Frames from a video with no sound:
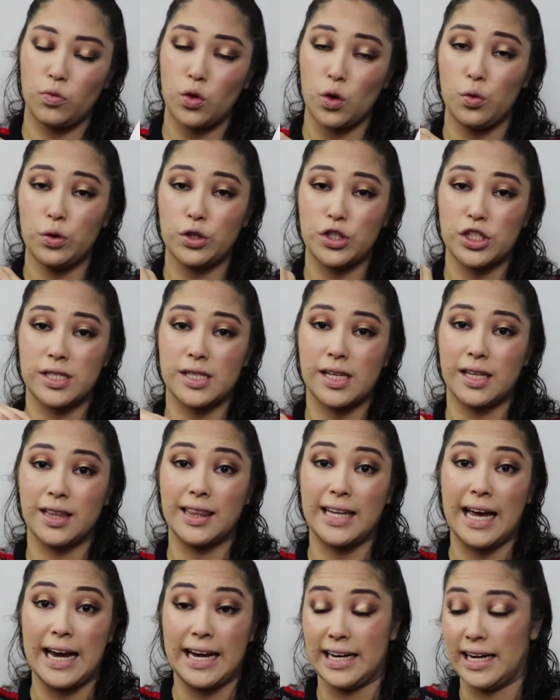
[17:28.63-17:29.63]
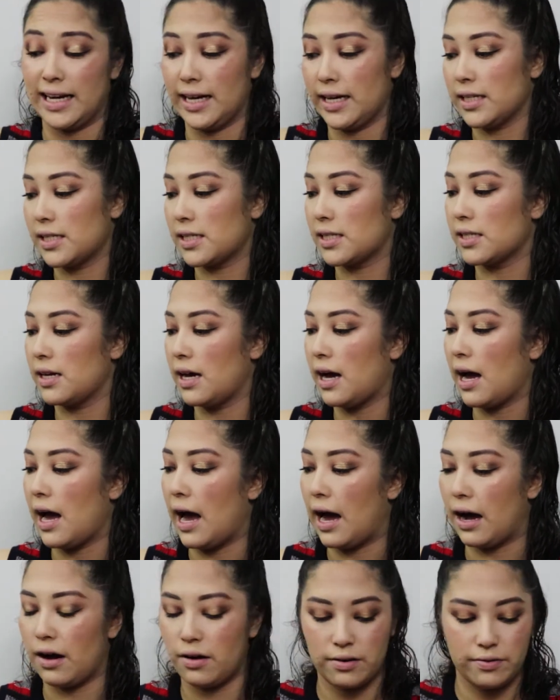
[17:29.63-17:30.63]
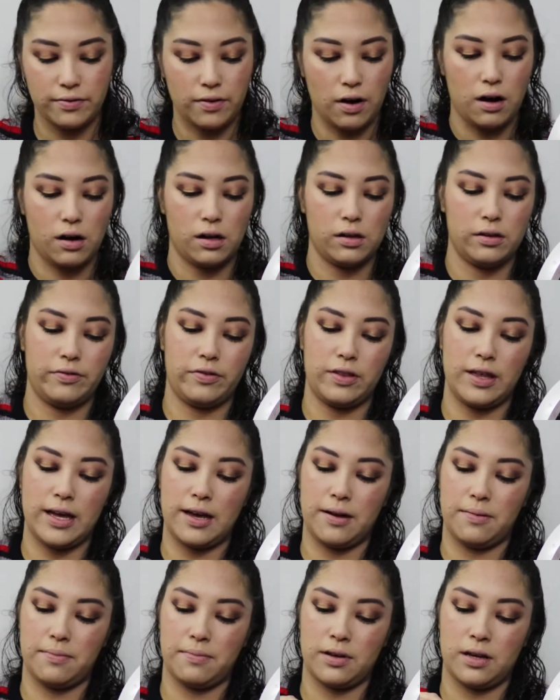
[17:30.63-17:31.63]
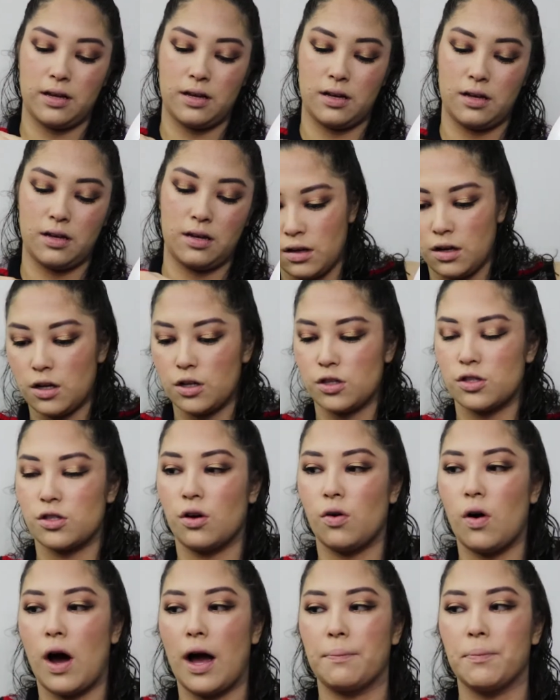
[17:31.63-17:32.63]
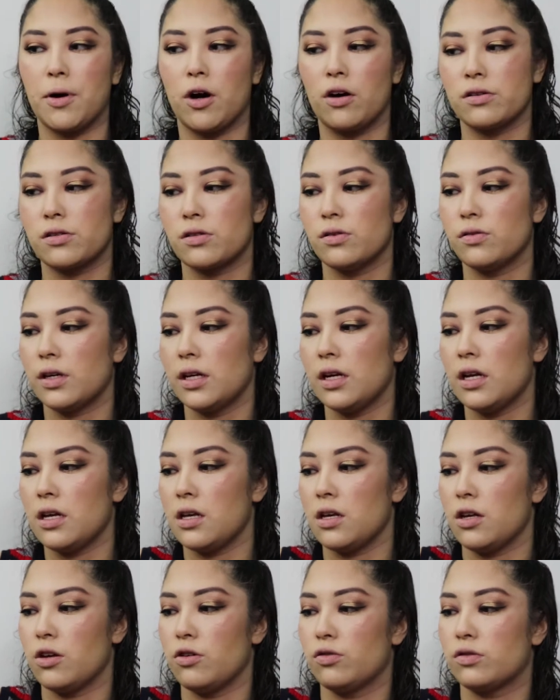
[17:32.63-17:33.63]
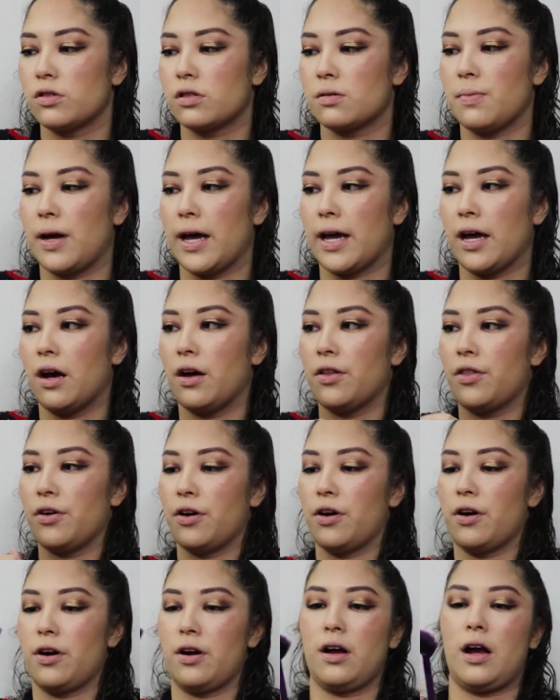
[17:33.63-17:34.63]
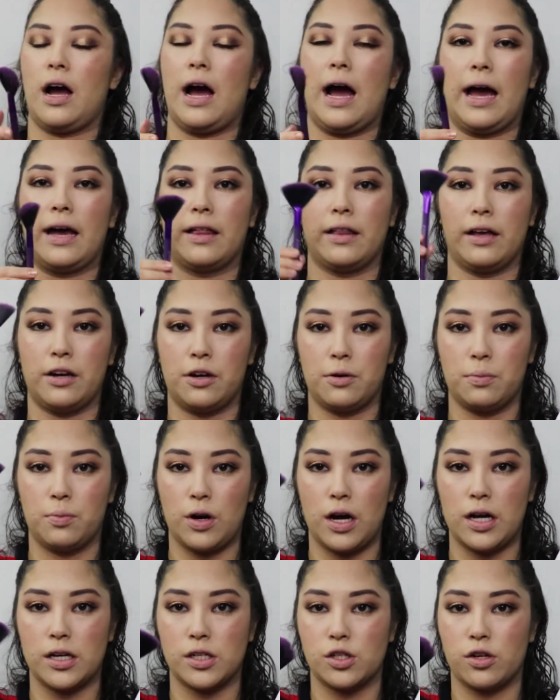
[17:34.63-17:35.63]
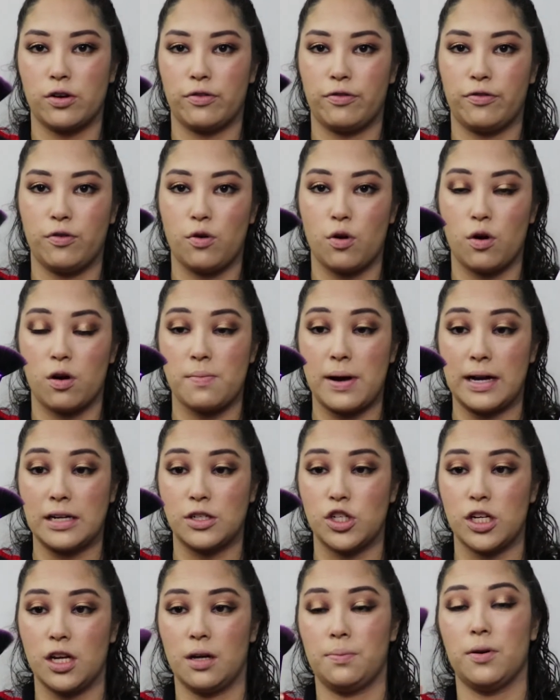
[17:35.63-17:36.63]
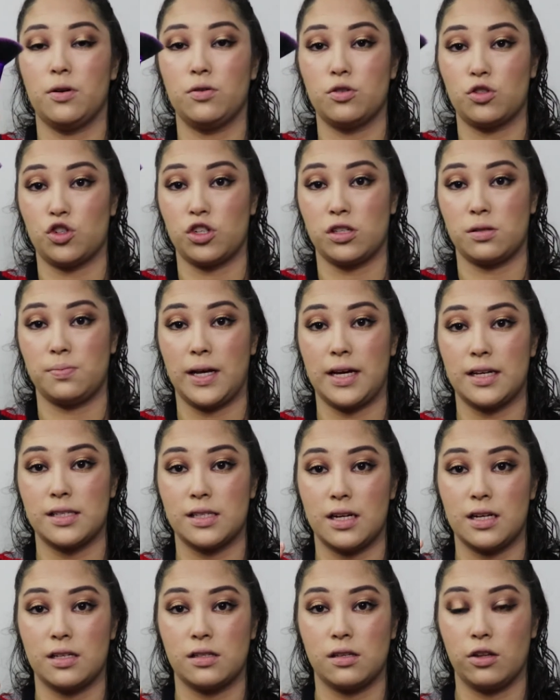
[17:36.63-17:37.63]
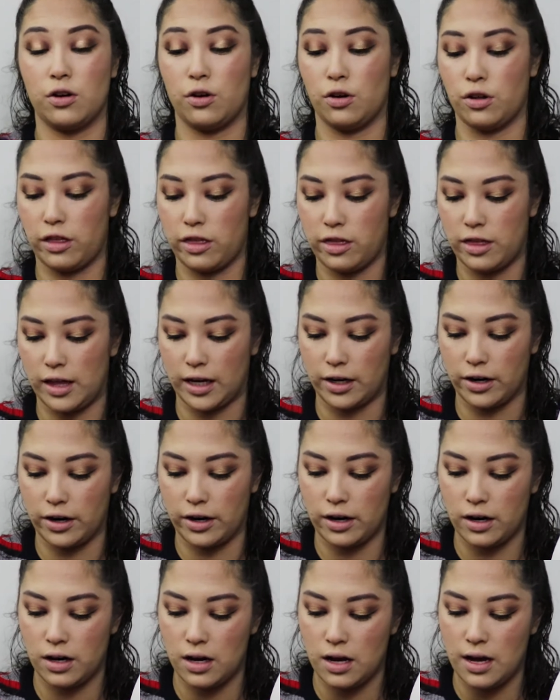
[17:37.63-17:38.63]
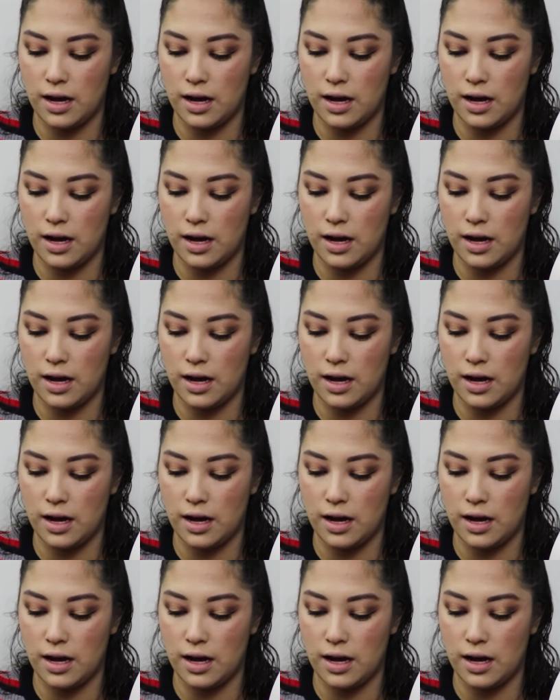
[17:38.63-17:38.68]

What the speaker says: which is the lightest out of all of them. So I'm also going to use my other highlighter brush for my cheekbones just because it is a little thicker